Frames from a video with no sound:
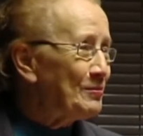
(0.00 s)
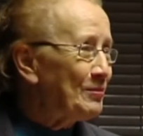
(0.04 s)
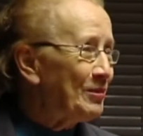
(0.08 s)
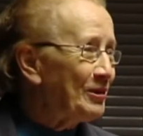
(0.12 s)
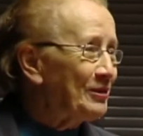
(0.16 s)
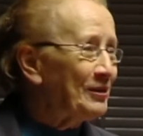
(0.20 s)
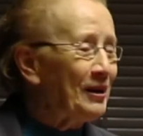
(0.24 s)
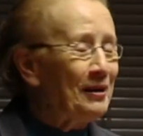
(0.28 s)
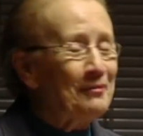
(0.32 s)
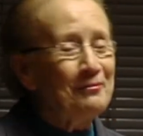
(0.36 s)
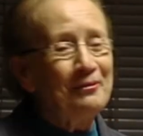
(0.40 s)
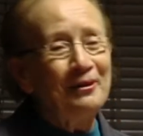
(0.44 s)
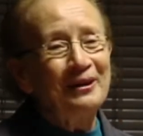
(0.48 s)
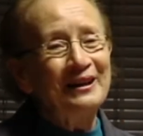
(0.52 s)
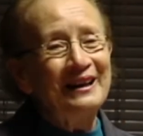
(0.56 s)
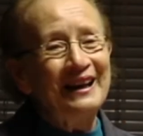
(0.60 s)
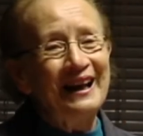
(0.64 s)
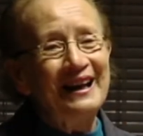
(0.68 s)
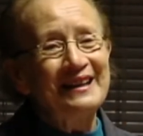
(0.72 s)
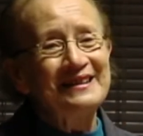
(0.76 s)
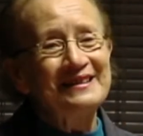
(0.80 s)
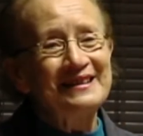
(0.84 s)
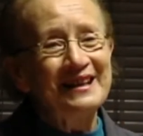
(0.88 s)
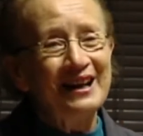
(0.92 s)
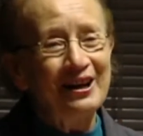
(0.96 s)
but we're
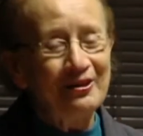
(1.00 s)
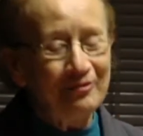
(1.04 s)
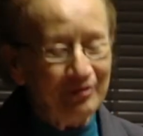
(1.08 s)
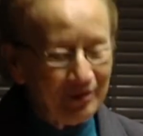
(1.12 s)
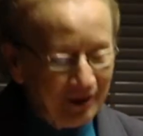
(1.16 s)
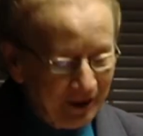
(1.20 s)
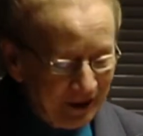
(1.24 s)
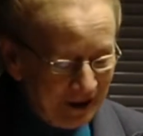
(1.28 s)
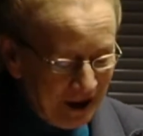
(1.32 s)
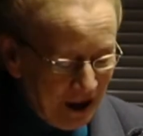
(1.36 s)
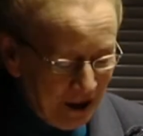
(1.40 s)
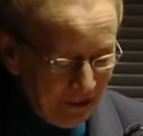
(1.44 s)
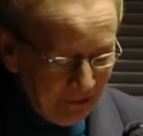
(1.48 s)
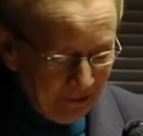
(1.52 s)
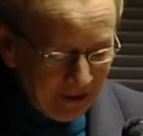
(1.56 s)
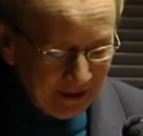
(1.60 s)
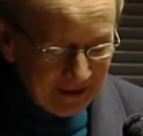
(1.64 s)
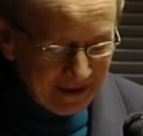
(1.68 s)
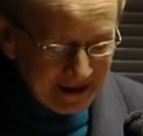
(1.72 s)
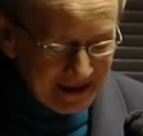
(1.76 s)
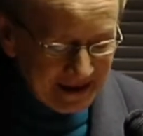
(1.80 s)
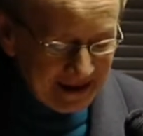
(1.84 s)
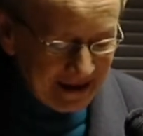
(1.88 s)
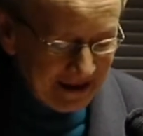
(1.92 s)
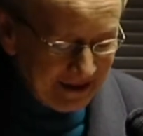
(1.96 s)
glad to have her with
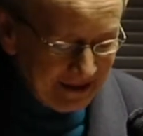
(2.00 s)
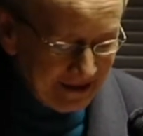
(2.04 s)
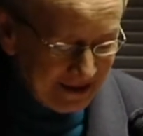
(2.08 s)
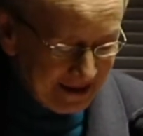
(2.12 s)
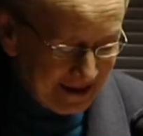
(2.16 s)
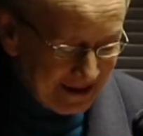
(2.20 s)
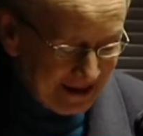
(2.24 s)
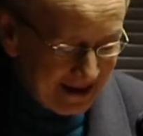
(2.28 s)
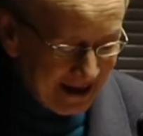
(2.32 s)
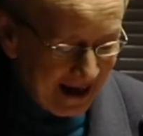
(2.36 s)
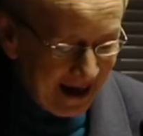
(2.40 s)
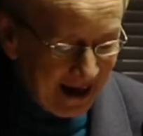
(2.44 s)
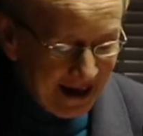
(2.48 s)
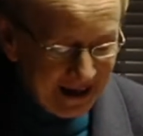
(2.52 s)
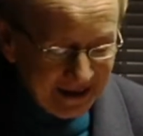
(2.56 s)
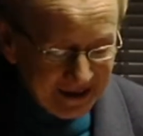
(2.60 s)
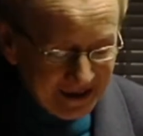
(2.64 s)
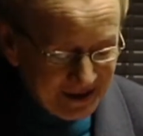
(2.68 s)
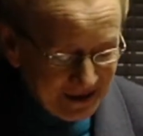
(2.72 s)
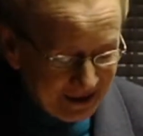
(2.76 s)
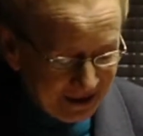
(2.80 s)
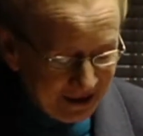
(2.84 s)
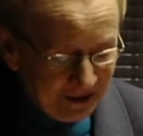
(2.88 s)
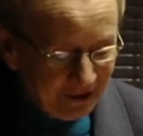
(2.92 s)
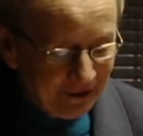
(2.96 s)
us here today and
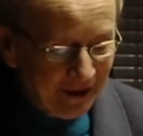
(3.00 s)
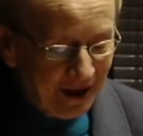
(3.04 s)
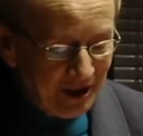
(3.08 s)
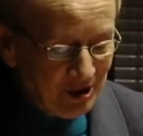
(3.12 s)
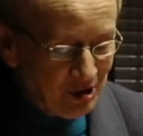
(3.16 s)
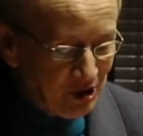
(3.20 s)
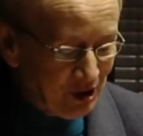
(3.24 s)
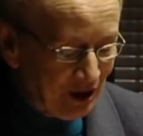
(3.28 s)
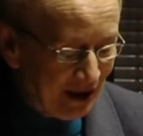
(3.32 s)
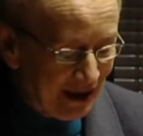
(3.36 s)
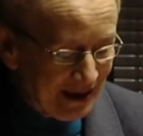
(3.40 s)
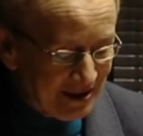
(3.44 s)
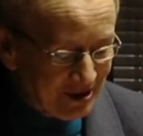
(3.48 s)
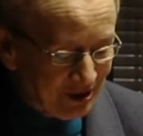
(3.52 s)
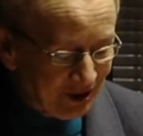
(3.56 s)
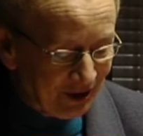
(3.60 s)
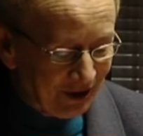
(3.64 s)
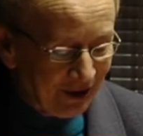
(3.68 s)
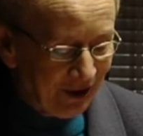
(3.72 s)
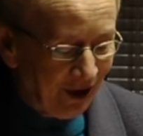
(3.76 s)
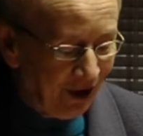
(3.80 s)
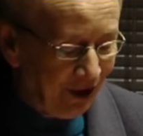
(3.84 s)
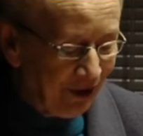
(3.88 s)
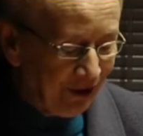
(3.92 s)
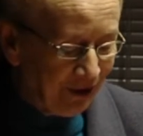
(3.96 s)
to congratulate
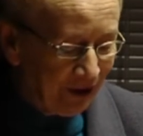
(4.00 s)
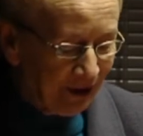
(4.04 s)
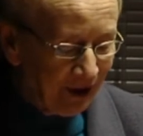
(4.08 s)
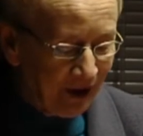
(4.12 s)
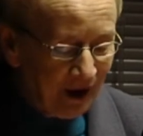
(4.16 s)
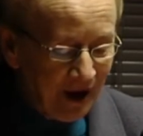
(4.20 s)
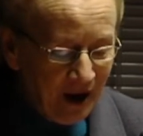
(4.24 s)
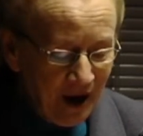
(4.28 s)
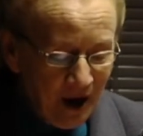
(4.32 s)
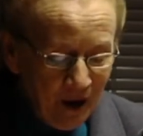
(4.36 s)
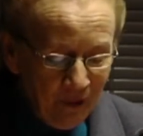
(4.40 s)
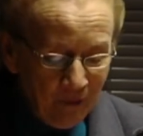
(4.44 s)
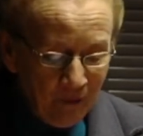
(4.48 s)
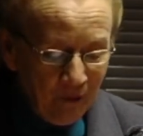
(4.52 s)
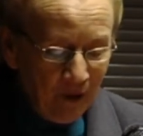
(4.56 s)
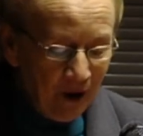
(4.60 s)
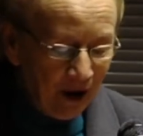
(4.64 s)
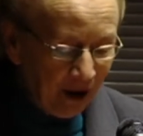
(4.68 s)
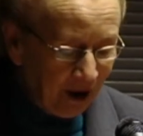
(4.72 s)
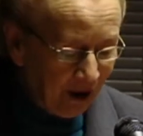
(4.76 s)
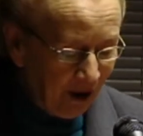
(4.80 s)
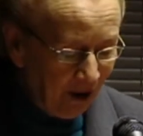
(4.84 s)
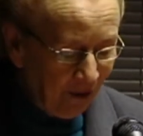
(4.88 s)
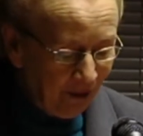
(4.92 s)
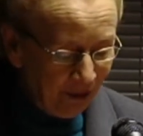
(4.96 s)
her on her
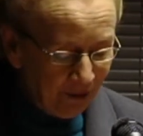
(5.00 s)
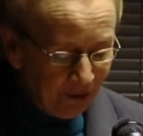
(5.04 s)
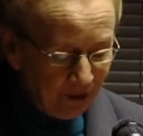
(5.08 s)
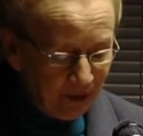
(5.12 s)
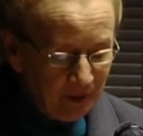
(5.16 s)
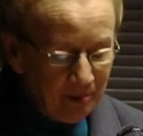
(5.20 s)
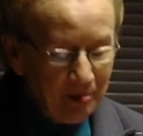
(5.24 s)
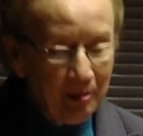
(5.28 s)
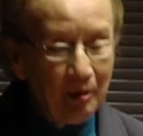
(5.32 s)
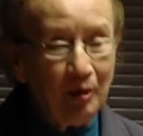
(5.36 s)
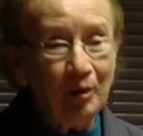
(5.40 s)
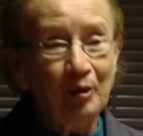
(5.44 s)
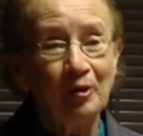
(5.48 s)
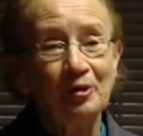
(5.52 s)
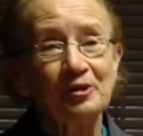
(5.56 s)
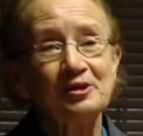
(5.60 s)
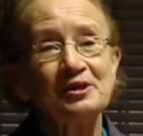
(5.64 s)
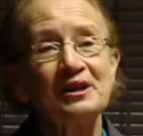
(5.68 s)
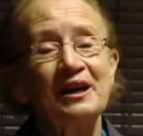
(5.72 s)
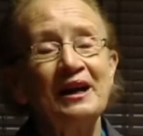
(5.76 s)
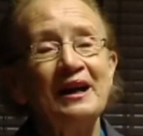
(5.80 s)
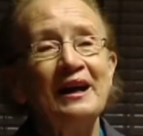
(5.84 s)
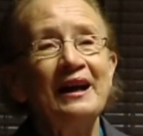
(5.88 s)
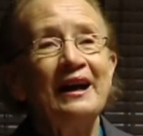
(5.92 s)
work on the report.